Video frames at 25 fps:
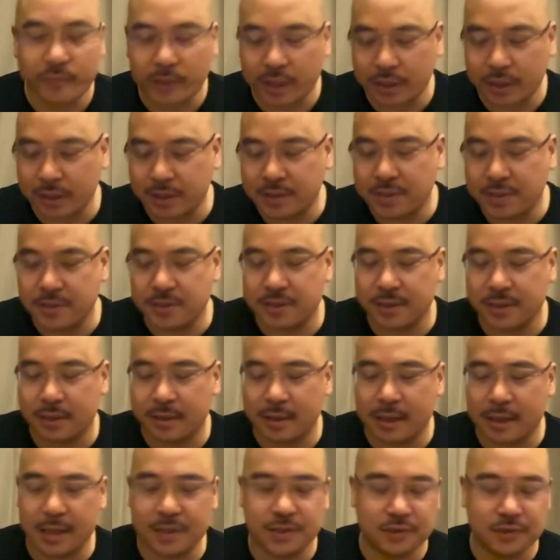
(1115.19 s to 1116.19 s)
This is an
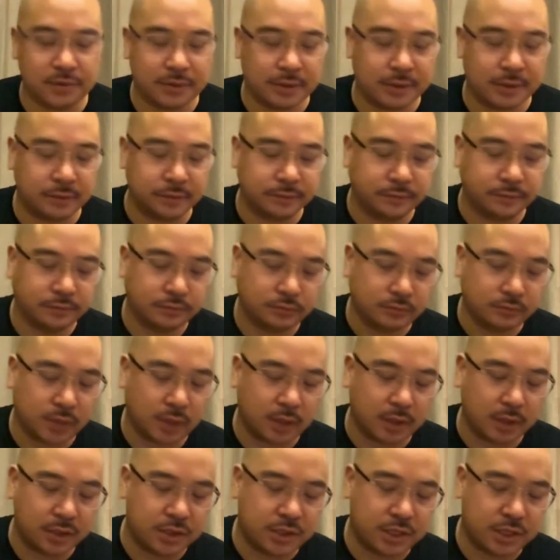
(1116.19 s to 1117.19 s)
excellent
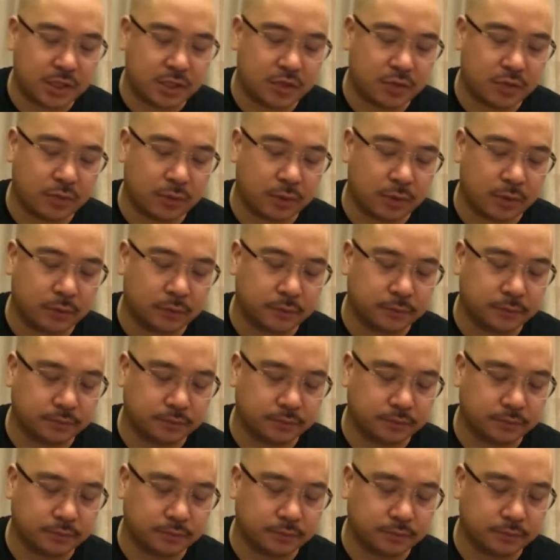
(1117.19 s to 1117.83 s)
chicharron.